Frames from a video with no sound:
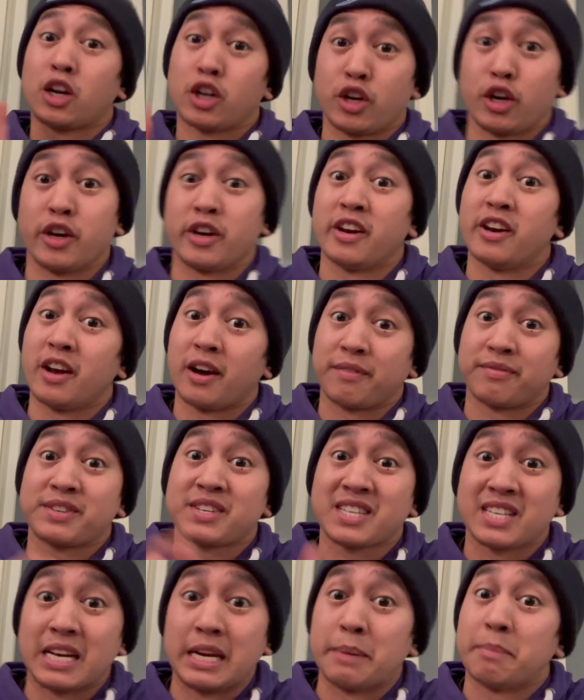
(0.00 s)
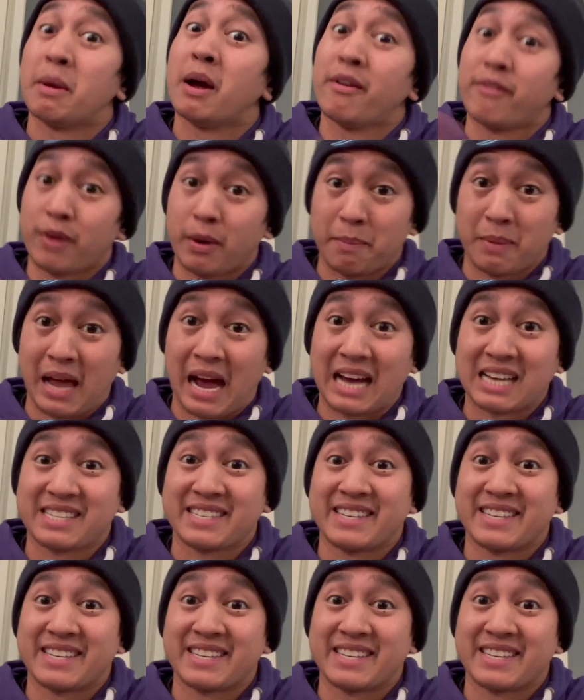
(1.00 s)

good enough sleep from last